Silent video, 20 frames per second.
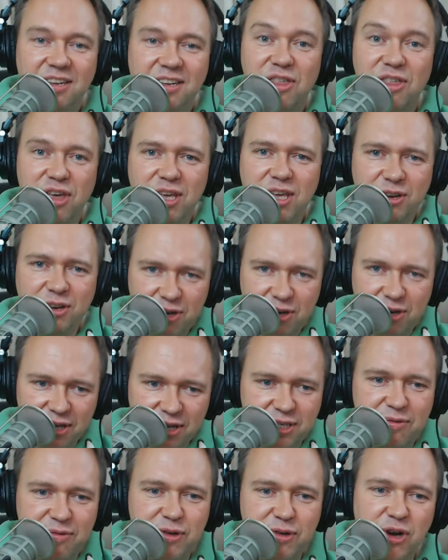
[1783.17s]
thank you, dear
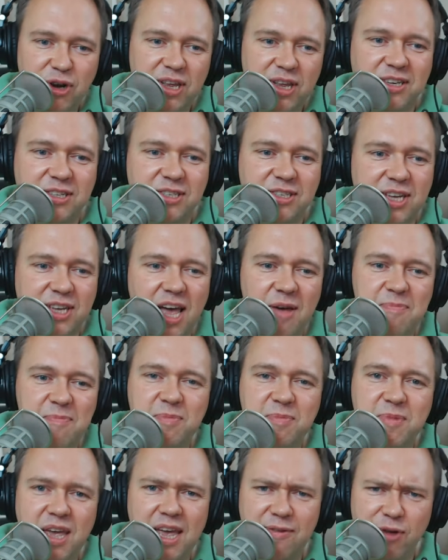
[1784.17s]
listener, for joining us.
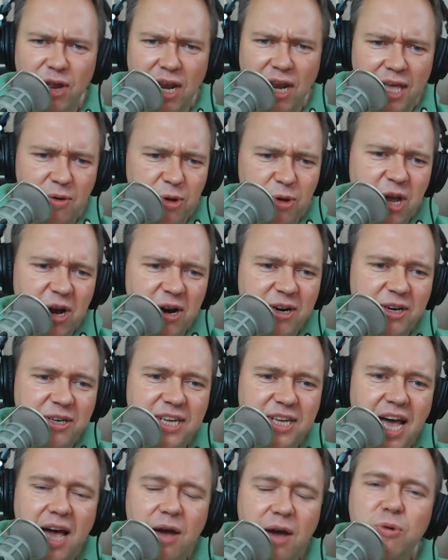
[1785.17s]
If you like what you heard,
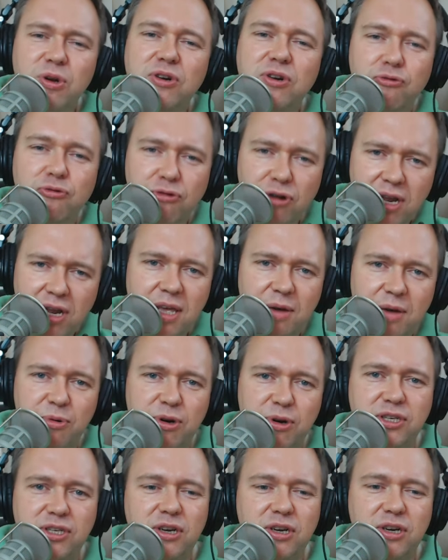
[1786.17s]
I would really
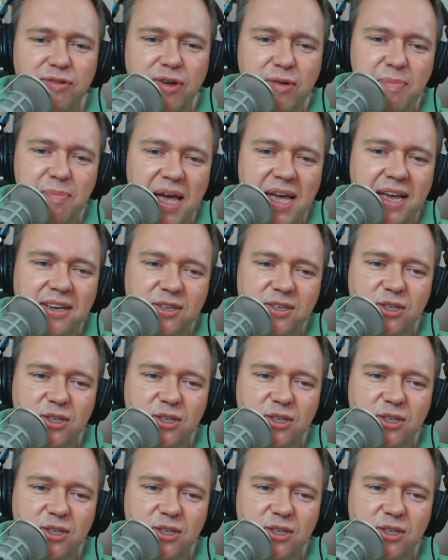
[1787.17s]
appreciate your feedback.